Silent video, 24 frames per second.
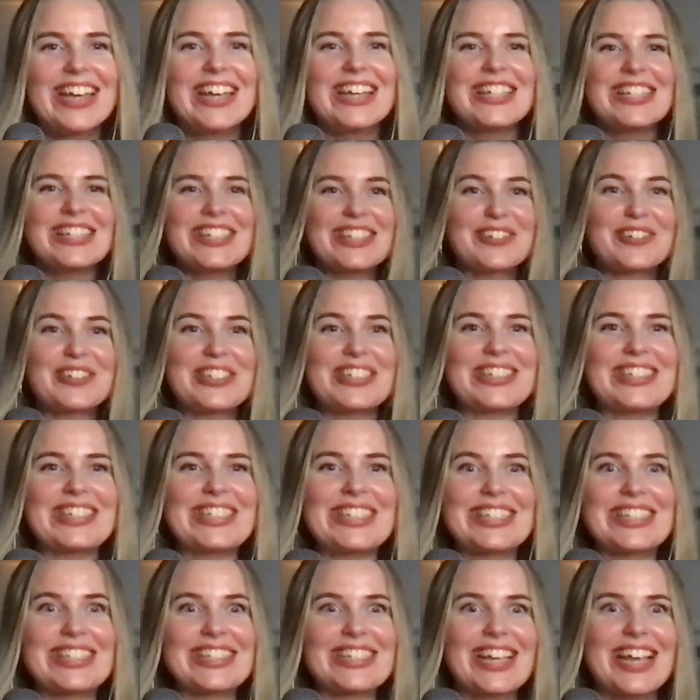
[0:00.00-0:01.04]
So it's
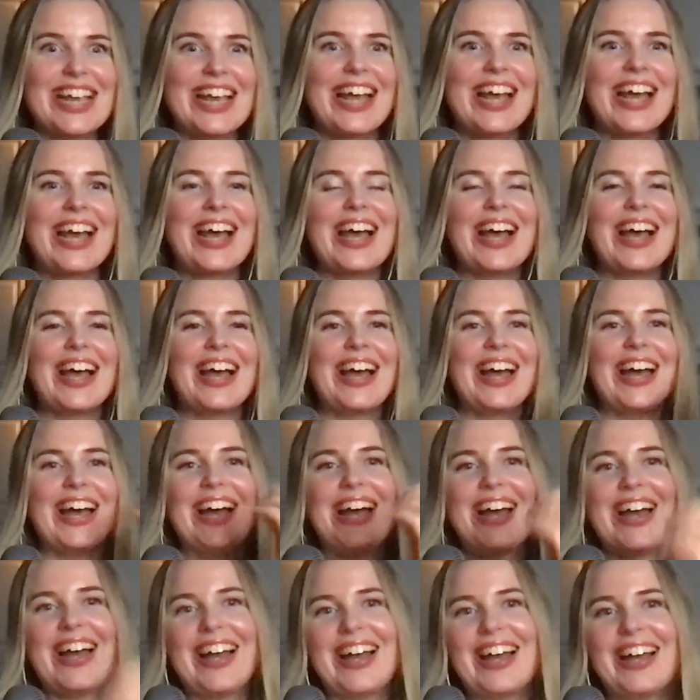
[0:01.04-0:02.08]
this
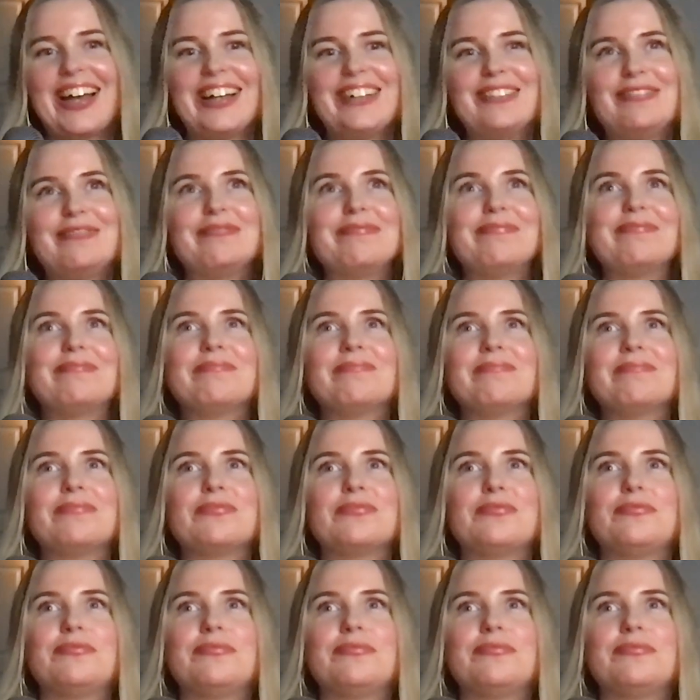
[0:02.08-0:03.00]
um